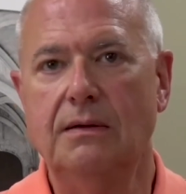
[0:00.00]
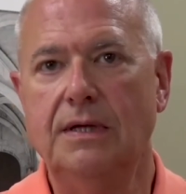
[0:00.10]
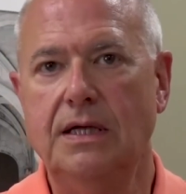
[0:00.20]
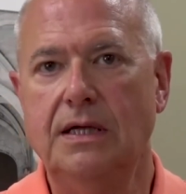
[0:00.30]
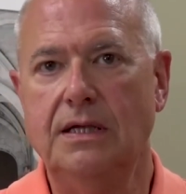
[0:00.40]

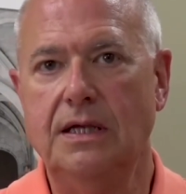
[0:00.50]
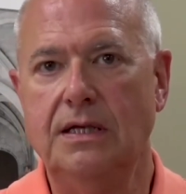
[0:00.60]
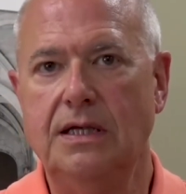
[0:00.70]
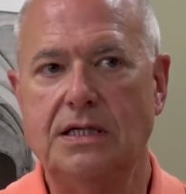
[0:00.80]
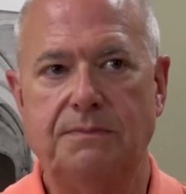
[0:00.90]
in
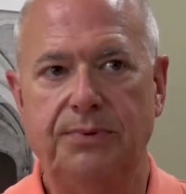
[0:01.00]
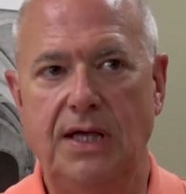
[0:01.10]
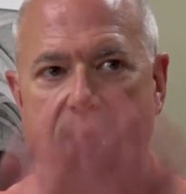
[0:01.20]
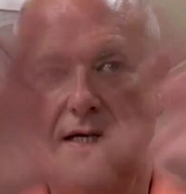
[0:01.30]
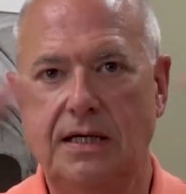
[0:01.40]
his
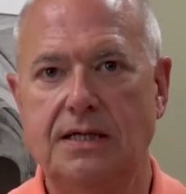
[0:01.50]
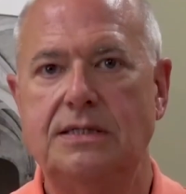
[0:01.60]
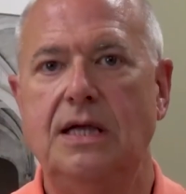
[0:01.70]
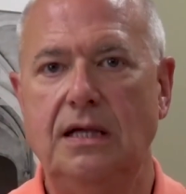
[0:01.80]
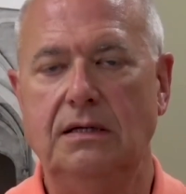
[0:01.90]
plan and his
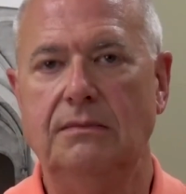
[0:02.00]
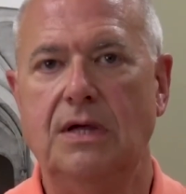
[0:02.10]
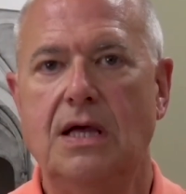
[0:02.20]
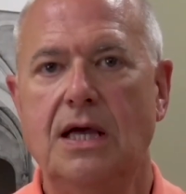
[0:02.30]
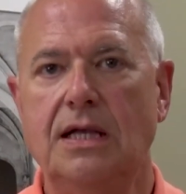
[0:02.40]
kingdom
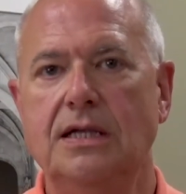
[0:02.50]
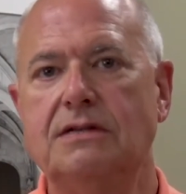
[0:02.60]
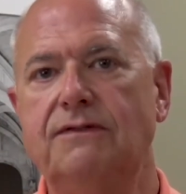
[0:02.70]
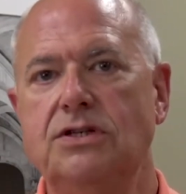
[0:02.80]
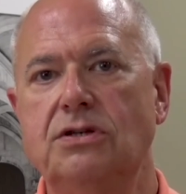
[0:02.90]
and
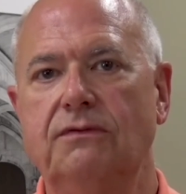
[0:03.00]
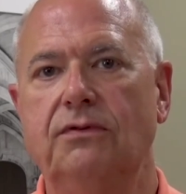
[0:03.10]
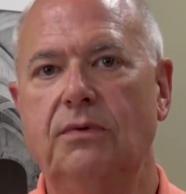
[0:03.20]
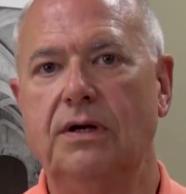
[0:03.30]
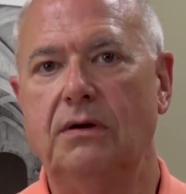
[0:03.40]
his vision
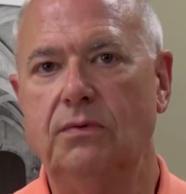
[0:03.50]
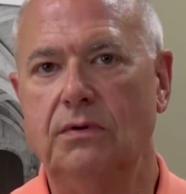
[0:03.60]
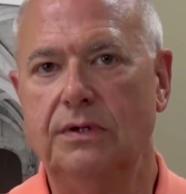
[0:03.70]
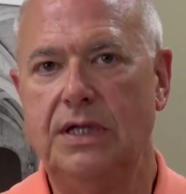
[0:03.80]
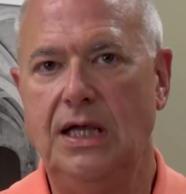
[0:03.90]
for what our
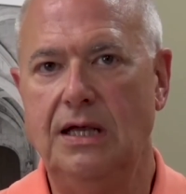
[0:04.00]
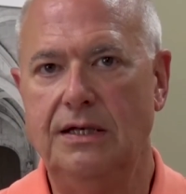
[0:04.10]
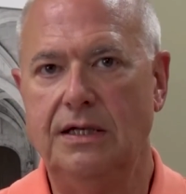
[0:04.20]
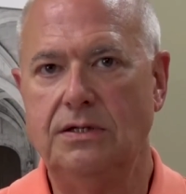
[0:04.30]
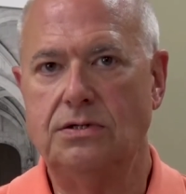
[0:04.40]
world
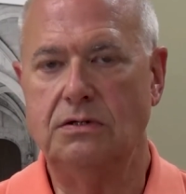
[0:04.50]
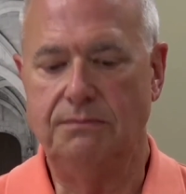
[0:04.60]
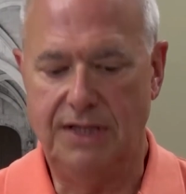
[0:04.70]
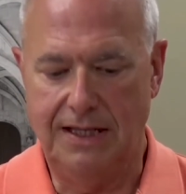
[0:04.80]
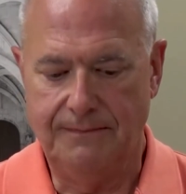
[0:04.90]
can and should
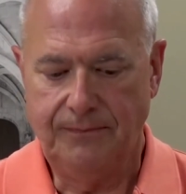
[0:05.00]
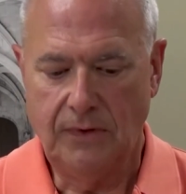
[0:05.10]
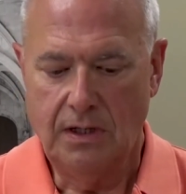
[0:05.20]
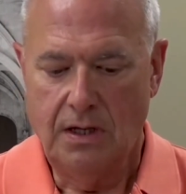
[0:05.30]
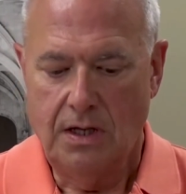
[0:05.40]
be.
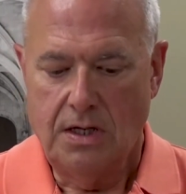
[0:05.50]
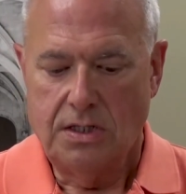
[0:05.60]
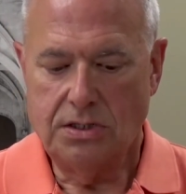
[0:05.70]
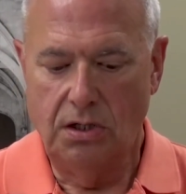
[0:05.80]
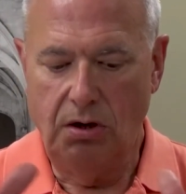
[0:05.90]

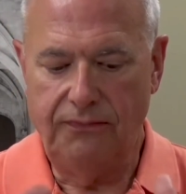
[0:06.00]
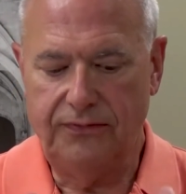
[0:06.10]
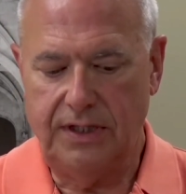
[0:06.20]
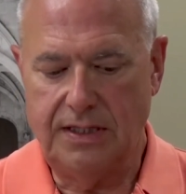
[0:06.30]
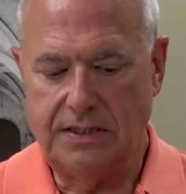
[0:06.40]
So
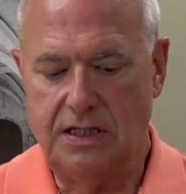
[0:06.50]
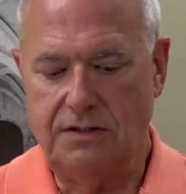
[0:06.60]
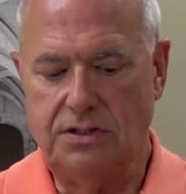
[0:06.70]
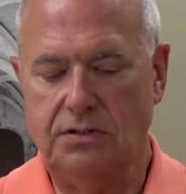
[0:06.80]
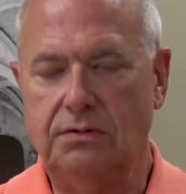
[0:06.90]
hopefully this
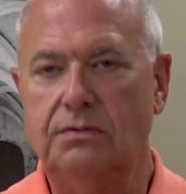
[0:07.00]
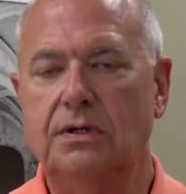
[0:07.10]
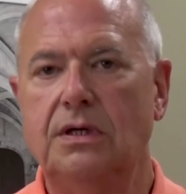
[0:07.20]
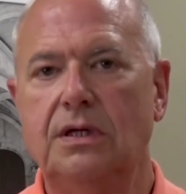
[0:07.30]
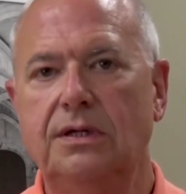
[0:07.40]
gives you
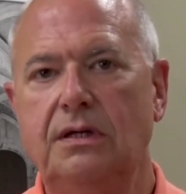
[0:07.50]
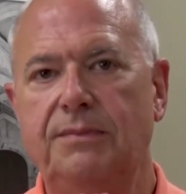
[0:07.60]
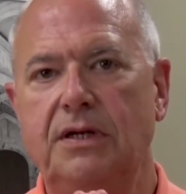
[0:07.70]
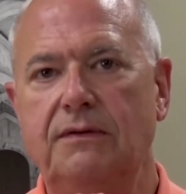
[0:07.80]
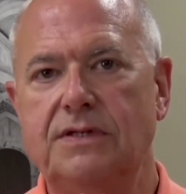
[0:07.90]
a little
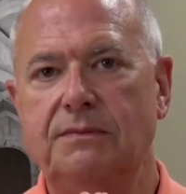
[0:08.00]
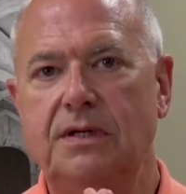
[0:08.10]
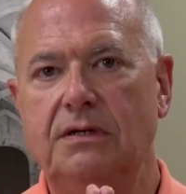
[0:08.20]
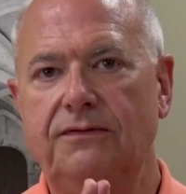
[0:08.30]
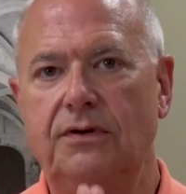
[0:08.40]
bit of
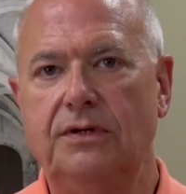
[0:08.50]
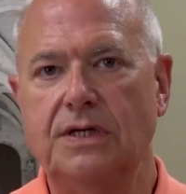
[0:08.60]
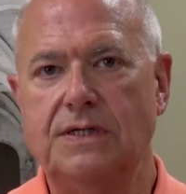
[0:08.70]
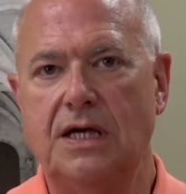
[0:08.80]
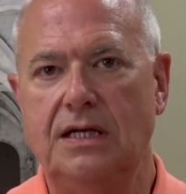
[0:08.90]
something to
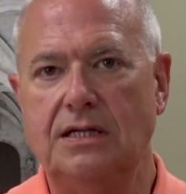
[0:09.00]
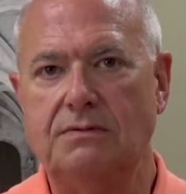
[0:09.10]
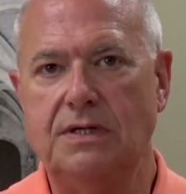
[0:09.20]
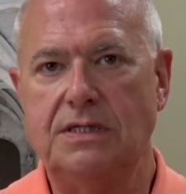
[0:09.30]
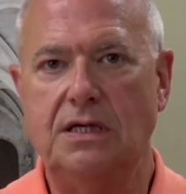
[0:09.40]
focus on as
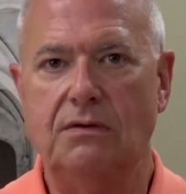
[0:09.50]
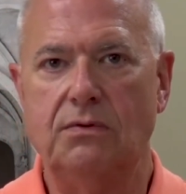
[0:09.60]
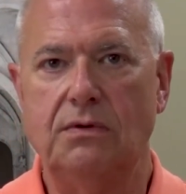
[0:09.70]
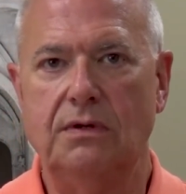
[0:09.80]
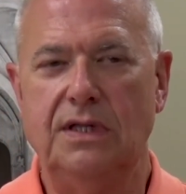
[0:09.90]
we see a
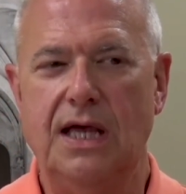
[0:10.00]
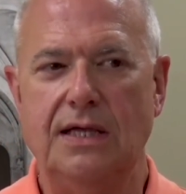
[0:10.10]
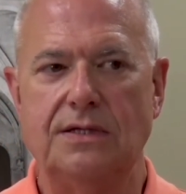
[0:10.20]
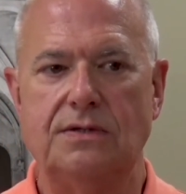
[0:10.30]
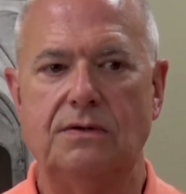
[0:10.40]
world that
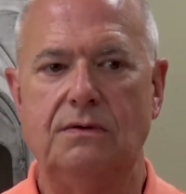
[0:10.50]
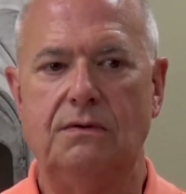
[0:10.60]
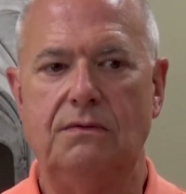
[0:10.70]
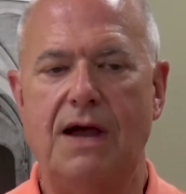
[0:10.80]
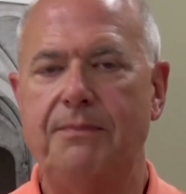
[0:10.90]
is
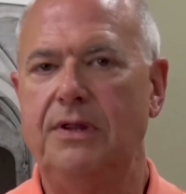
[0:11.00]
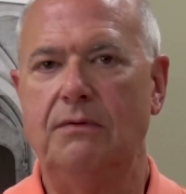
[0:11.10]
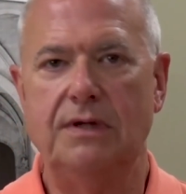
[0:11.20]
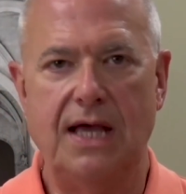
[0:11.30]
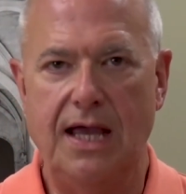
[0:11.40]

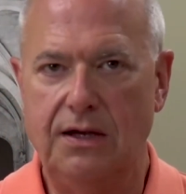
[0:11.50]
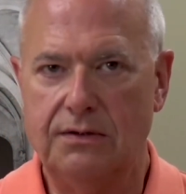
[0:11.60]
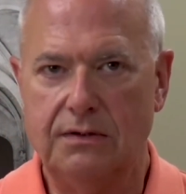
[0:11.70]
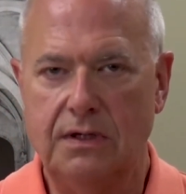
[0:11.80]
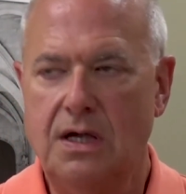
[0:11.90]
grappling with
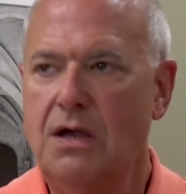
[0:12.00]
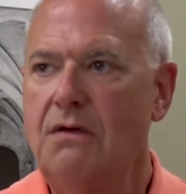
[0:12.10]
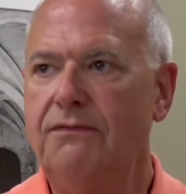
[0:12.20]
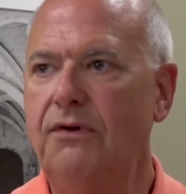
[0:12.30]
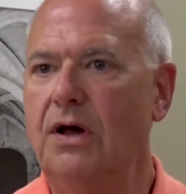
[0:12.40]
anger,
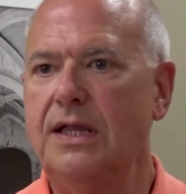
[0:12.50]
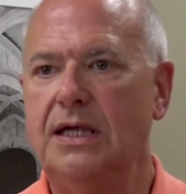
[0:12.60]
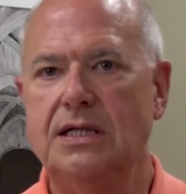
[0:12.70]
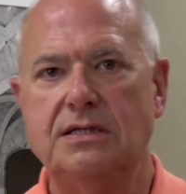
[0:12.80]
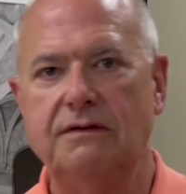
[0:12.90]

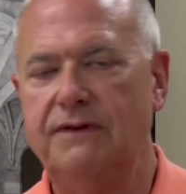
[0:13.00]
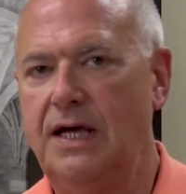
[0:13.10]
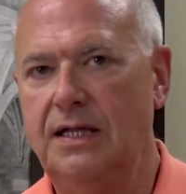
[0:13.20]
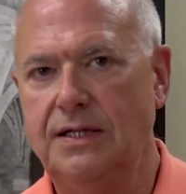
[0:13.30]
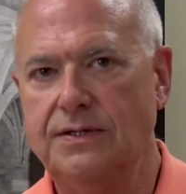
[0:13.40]
falling into
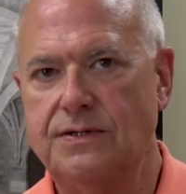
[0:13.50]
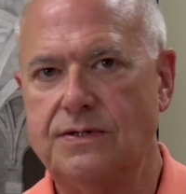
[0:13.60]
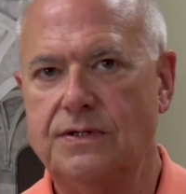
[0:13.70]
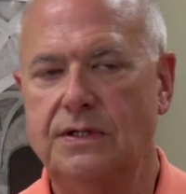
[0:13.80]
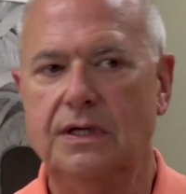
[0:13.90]

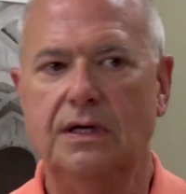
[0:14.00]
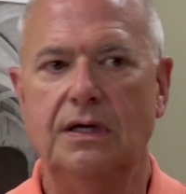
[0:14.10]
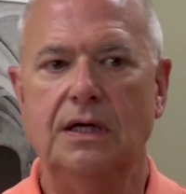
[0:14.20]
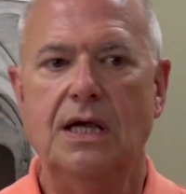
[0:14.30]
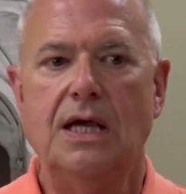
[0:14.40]
violence, a